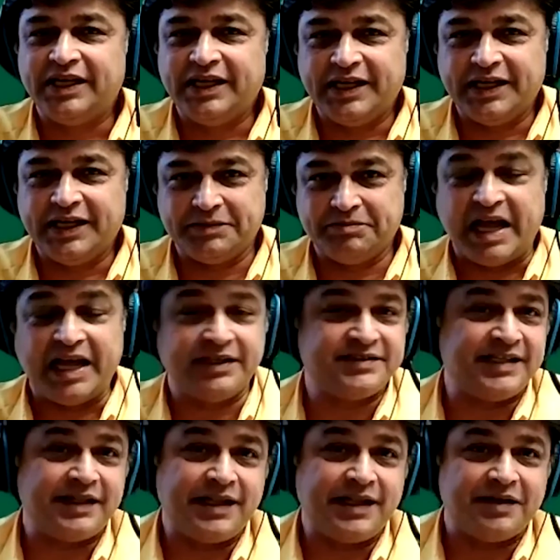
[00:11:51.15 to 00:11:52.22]
And I
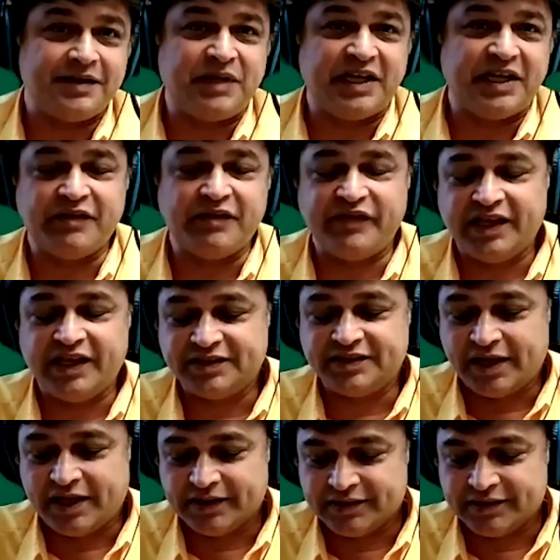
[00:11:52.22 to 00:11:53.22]
said that in my cafe talk